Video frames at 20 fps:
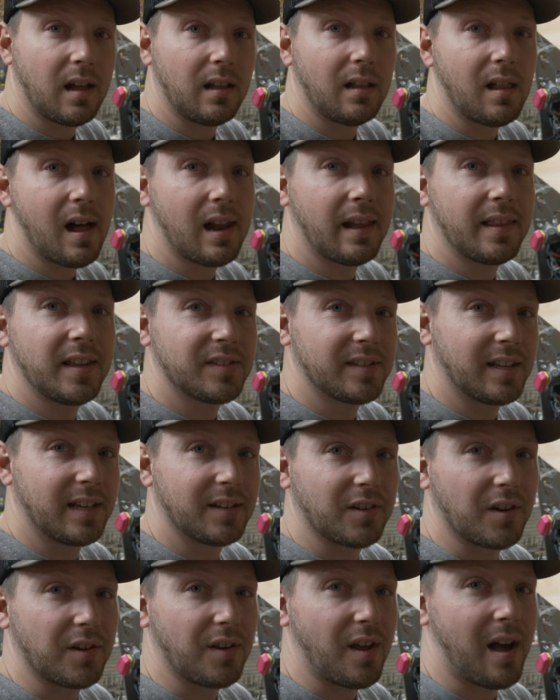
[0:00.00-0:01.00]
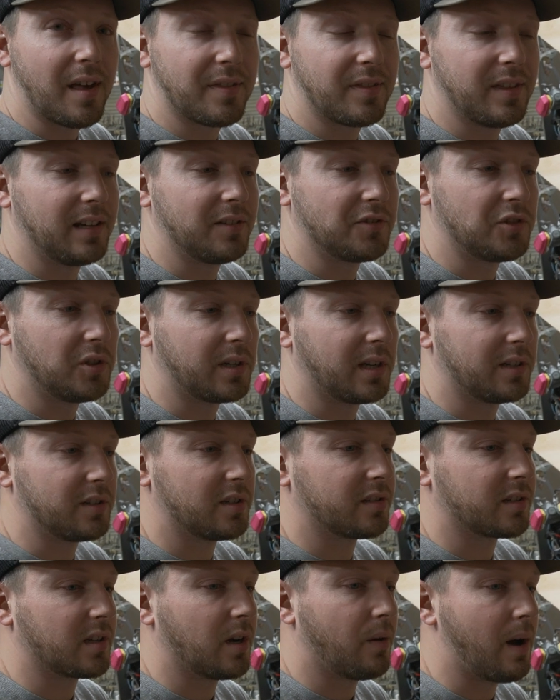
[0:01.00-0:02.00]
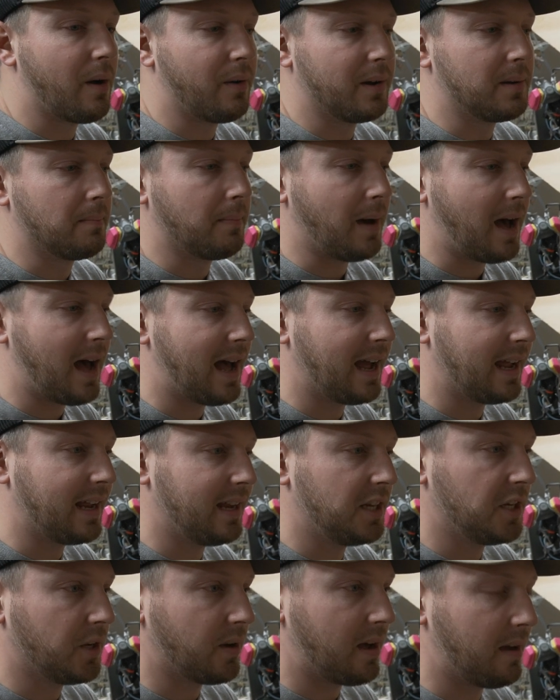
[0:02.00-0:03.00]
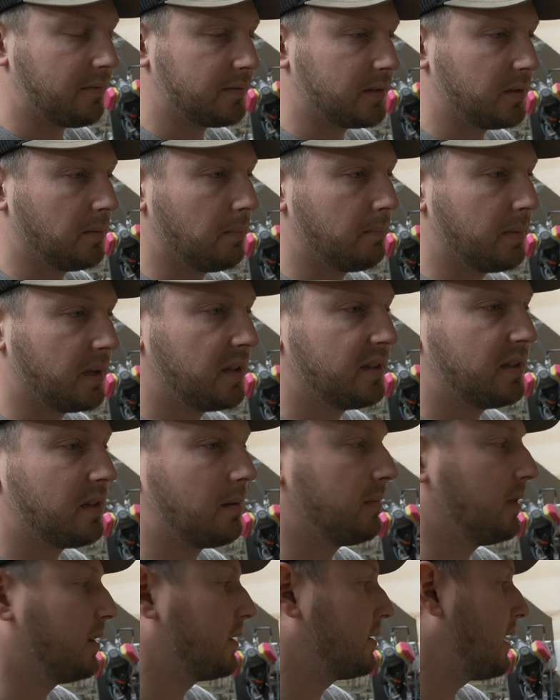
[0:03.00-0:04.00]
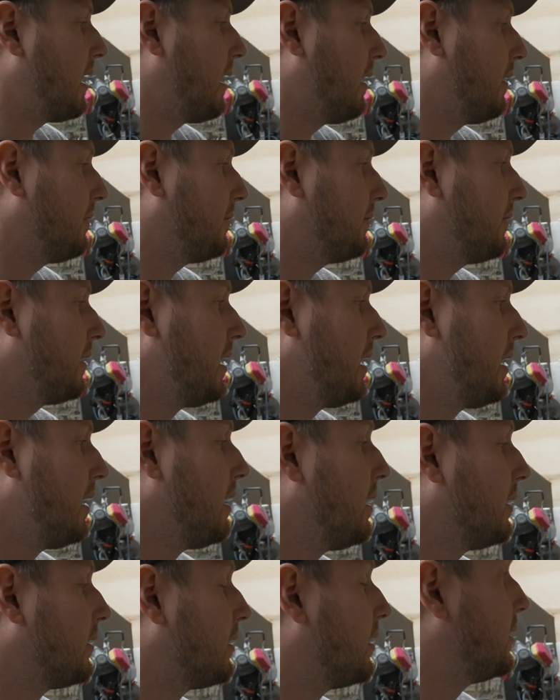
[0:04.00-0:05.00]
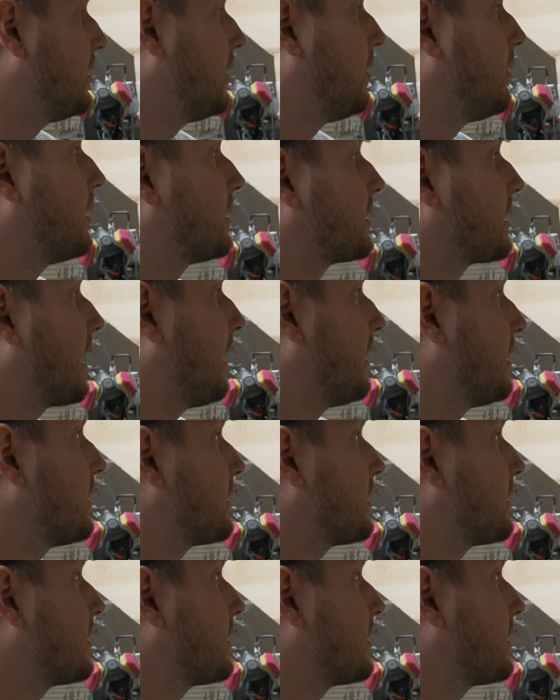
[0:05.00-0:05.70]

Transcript: a lot of these things are not things you can just go out and buy. You have to build them yourself to do this kind